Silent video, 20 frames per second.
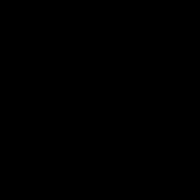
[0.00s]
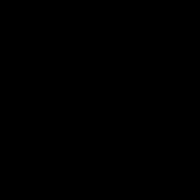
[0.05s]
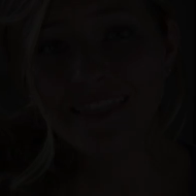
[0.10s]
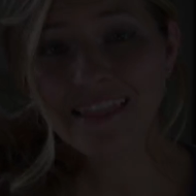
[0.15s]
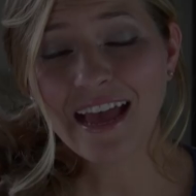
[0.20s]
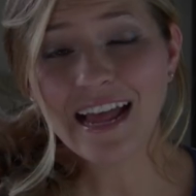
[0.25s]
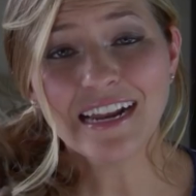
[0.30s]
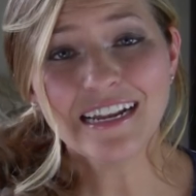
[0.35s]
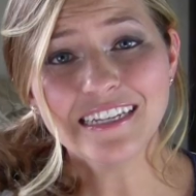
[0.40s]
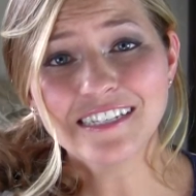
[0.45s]

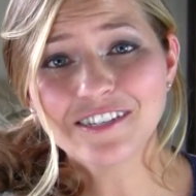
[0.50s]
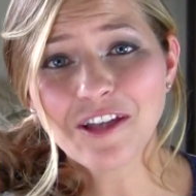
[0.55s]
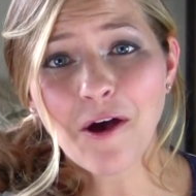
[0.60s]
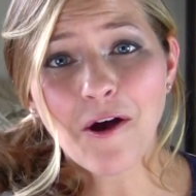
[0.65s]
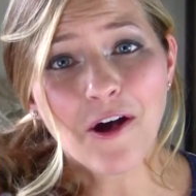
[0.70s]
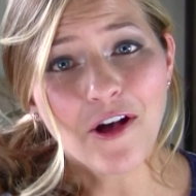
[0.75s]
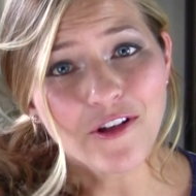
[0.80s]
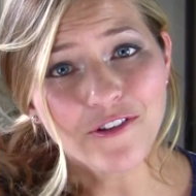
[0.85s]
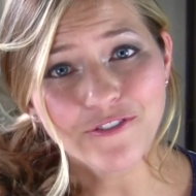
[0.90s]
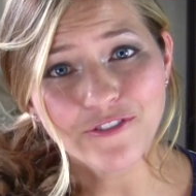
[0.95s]
That is
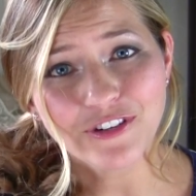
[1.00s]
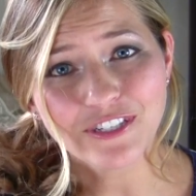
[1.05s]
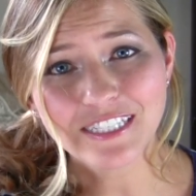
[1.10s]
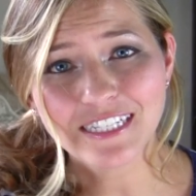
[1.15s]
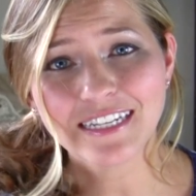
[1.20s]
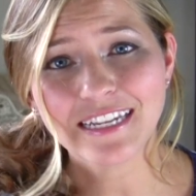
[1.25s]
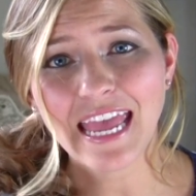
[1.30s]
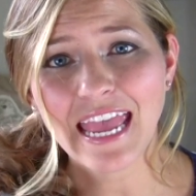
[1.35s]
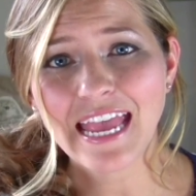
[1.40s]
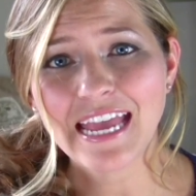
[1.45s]
all for
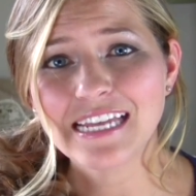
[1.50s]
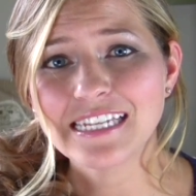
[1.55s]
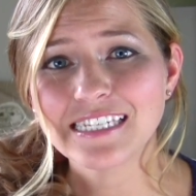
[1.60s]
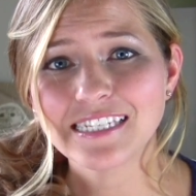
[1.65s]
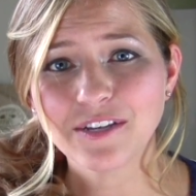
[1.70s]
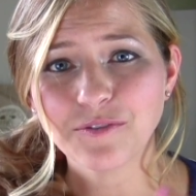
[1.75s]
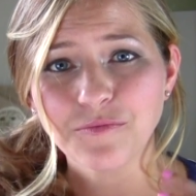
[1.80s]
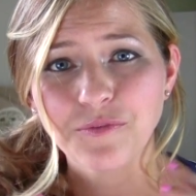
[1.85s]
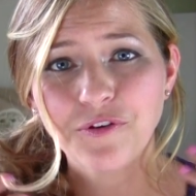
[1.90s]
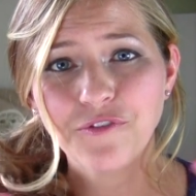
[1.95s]
today's
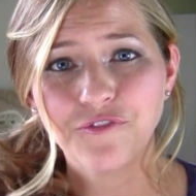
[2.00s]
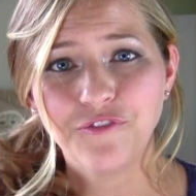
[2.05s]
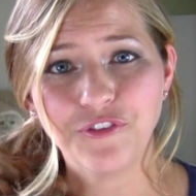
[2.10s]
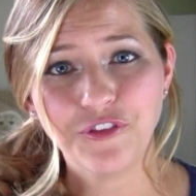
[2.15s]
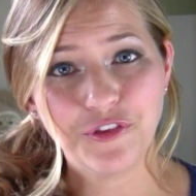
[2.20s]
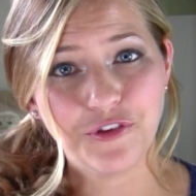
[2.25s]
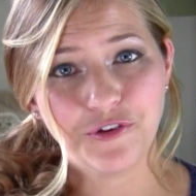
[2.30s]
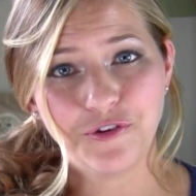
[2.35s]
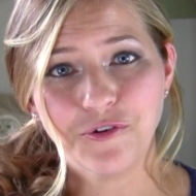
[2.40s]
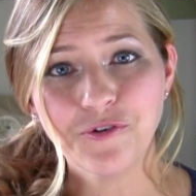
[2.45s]

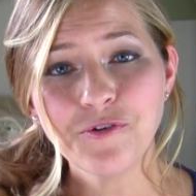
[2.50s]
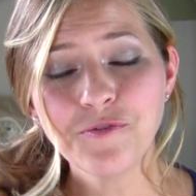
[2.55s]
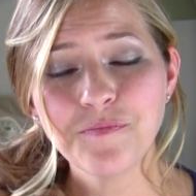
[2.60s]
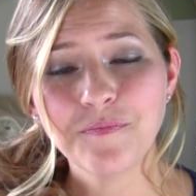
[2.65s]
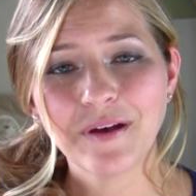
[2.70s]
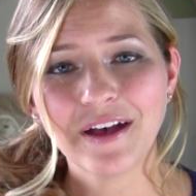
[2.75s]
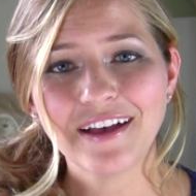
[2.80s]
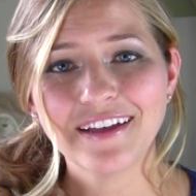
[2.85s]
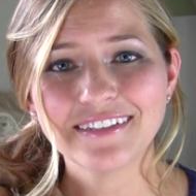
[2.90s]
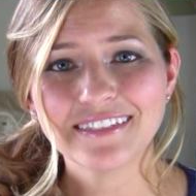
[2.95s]
review,
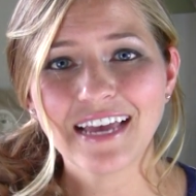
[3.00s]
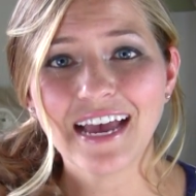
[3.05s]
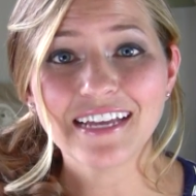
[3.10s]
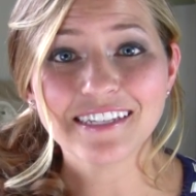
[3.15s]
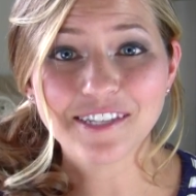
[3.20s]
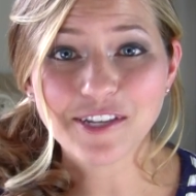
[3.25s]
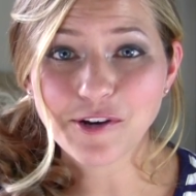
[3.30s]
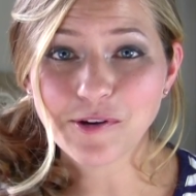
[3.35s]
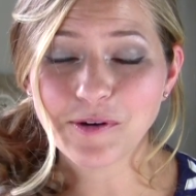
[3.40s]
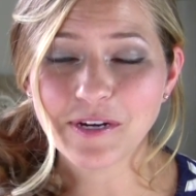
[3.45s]
but
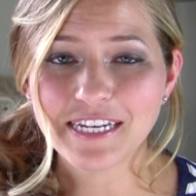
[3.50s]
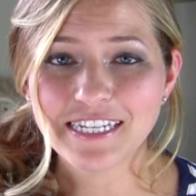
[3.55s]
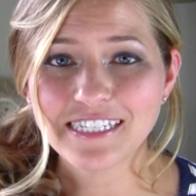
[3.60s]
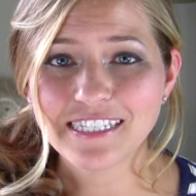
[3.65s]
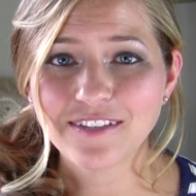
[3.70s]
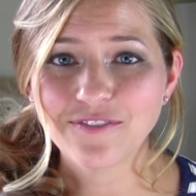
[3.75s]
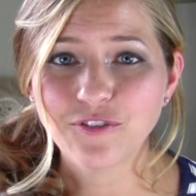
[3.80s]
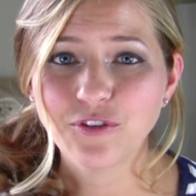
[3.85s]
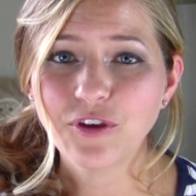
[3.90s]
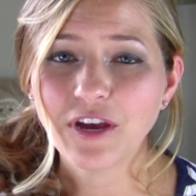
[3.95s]
as always,
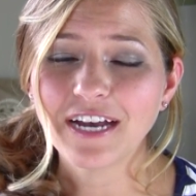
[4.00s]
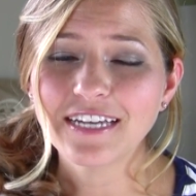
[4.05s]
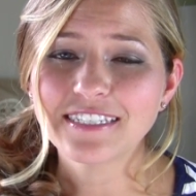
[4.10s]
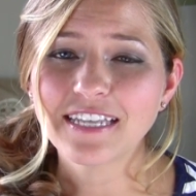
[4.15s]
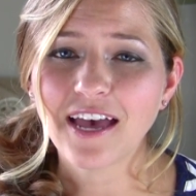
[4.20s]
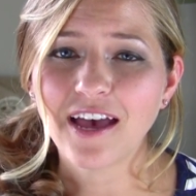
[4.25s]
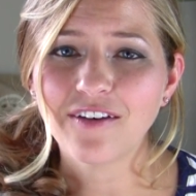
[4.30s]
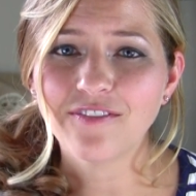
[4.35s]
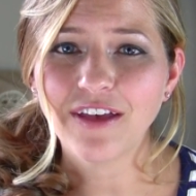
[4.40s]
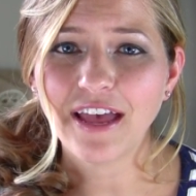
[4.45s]
if you guys
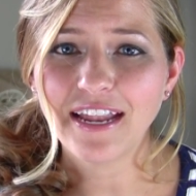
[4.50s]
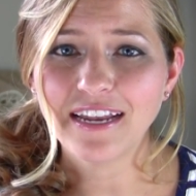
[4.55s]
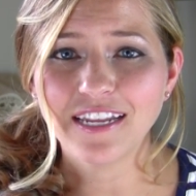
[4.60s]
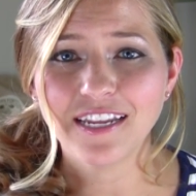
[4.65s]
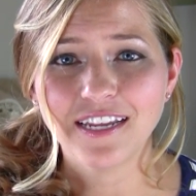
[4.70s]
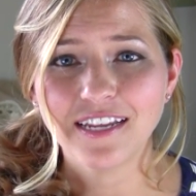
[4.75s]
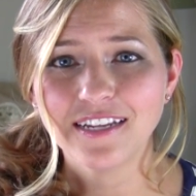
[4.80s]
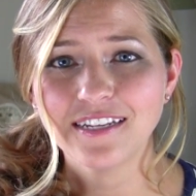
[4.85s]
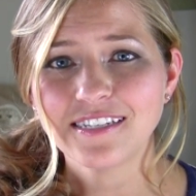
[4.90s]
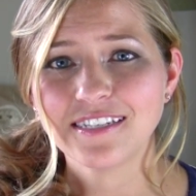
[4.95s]
have
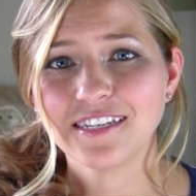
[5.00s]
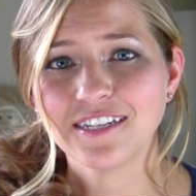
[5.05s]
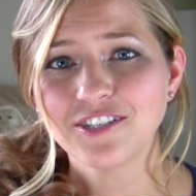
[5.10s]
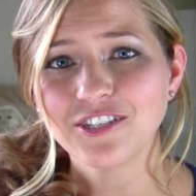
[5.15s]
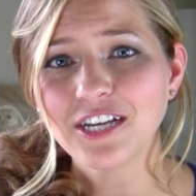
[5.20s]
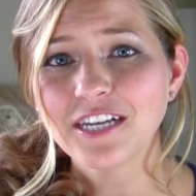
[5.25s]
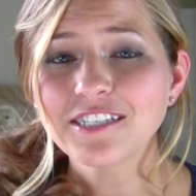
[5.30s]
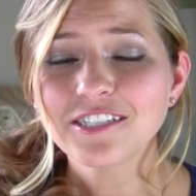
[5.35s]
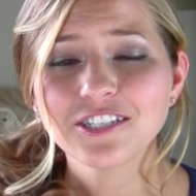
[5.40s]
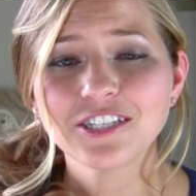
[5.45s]
any
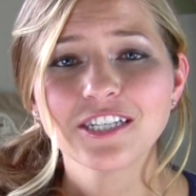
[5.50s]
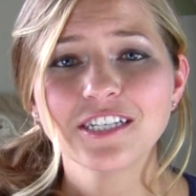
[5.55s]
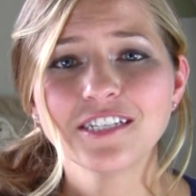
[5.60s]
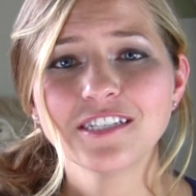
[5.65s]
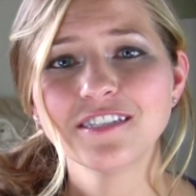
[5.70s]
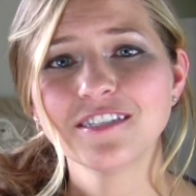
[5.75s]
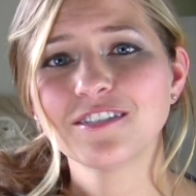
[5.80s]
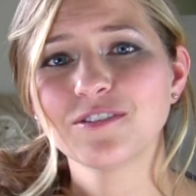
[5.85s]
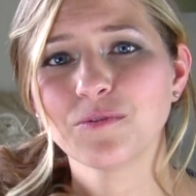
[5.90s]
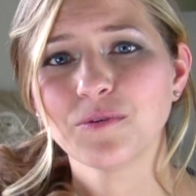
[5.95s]

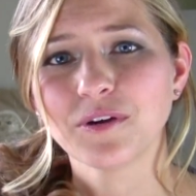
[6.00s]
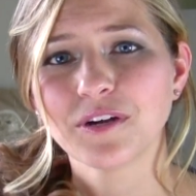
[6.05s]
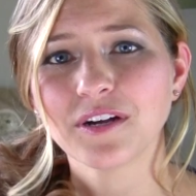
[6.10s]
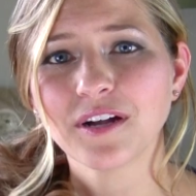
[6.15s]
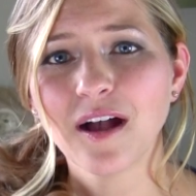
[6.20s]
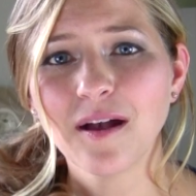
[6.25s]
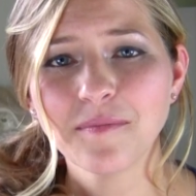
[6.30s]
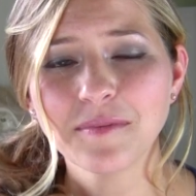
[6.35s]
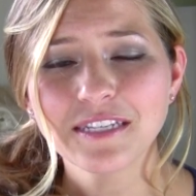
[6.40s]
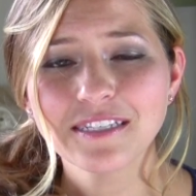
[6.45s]
suggestions or
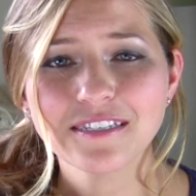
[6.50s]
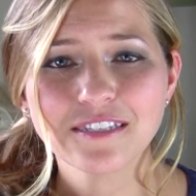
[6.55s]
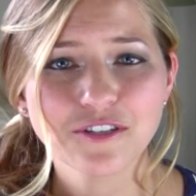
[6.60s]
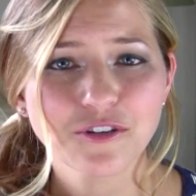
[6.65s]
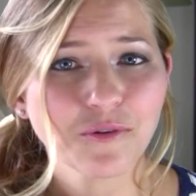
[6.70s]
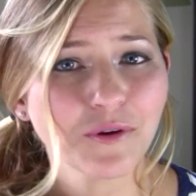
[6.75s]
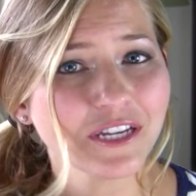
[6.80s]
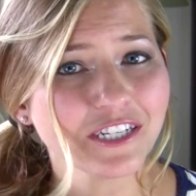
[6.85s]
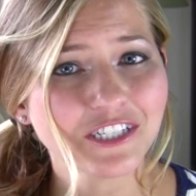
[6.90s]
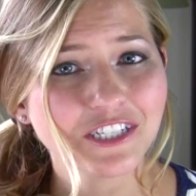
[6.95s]
comments or
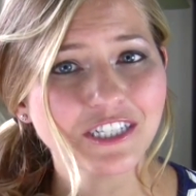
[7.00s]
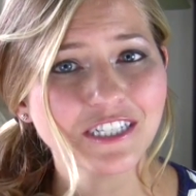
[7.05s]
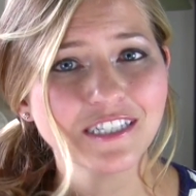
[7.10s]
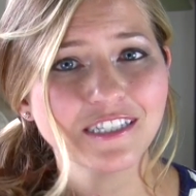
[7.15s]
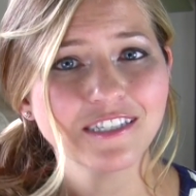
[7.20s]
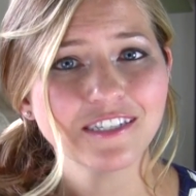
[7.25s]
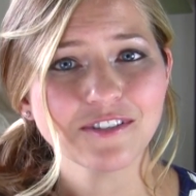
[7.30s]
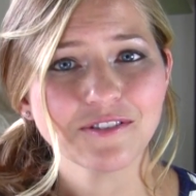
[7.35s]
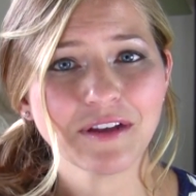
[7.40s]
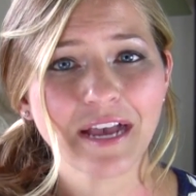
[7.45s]

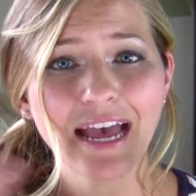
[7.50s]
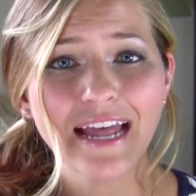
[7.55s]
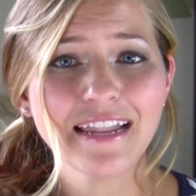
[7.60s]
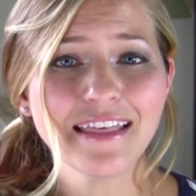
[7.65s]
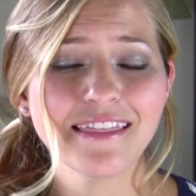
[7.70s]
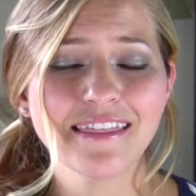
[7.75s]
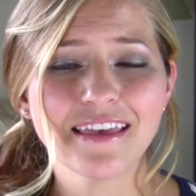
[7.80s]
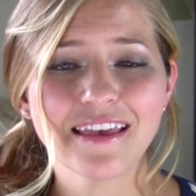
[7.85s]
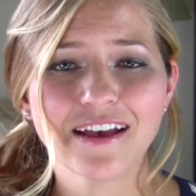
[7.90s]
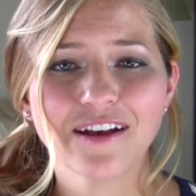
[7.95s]
questions or
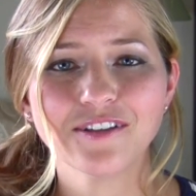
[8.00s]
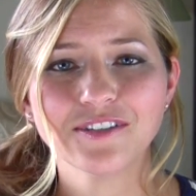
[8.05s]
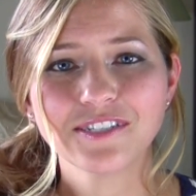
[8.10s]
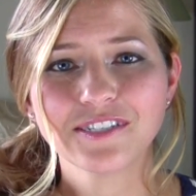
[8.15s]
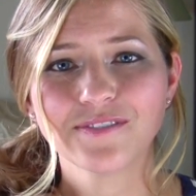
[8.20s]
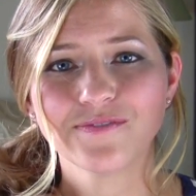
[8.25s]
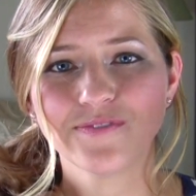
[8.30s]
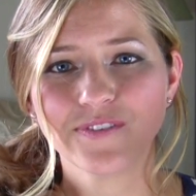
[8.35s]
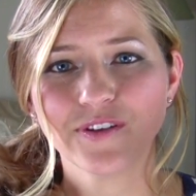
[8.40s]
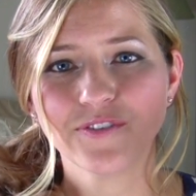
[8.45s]
anything
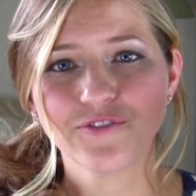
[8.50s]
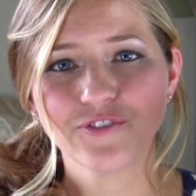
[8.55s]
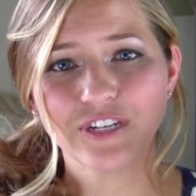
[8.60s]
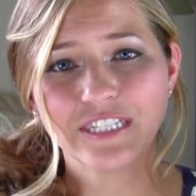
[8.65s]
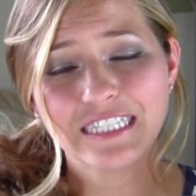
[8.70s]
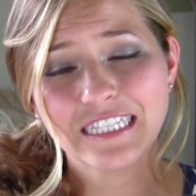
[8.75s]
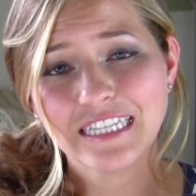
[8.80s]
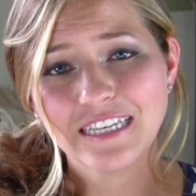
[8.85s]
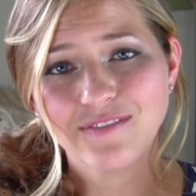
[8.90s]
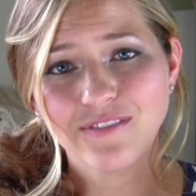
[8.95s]
else, feel free
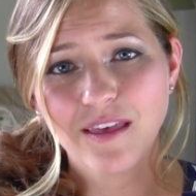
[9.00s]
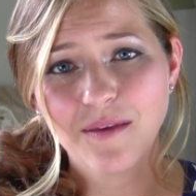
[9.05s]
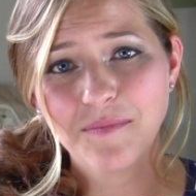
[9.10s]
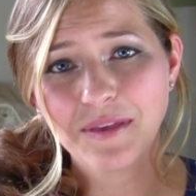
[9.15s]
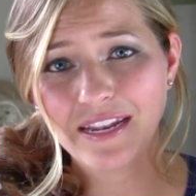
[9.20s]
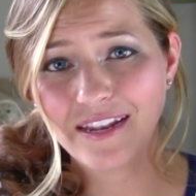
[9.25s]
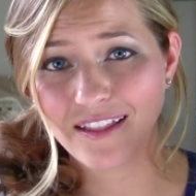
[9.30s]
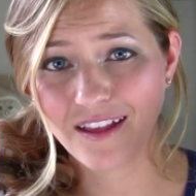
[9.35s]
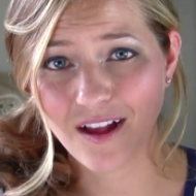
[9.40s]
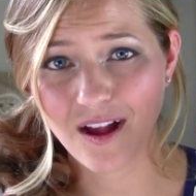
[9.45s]
to leave them
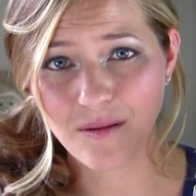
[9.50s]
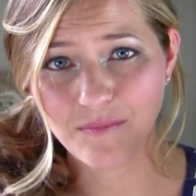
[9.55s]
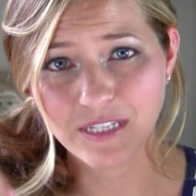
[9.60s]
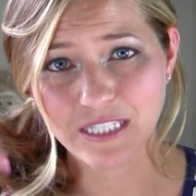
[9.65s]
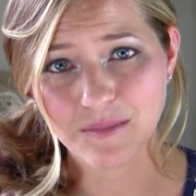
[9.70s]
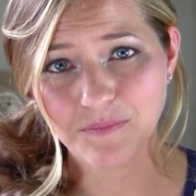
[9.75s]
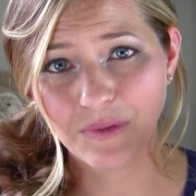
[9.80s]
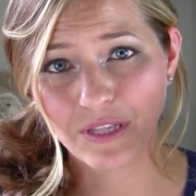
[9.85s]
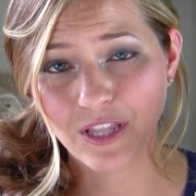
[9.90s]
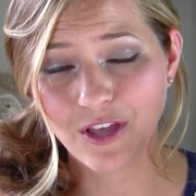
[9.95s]
in the
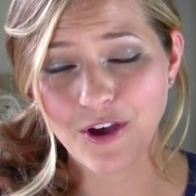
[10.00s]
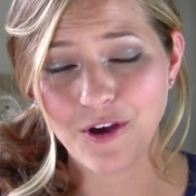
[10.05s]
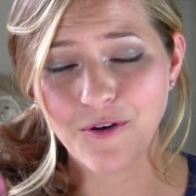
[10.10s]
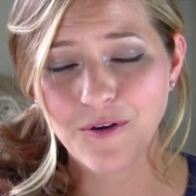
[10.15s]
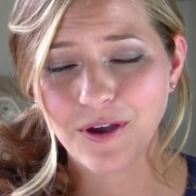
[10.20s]
comments below.